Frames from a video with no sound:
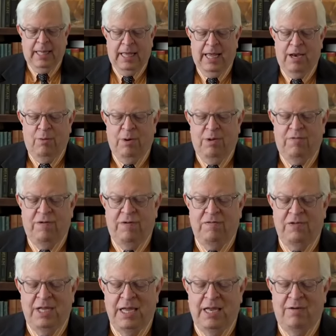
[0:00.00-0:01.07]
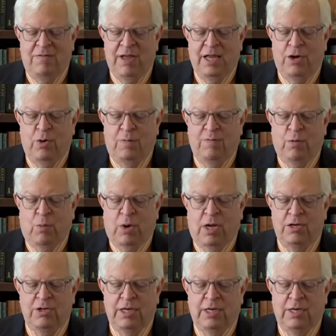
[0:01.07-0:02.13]
Henry 15, Vancouver,
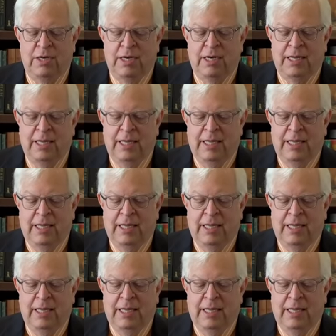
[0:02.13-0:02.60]
Washington.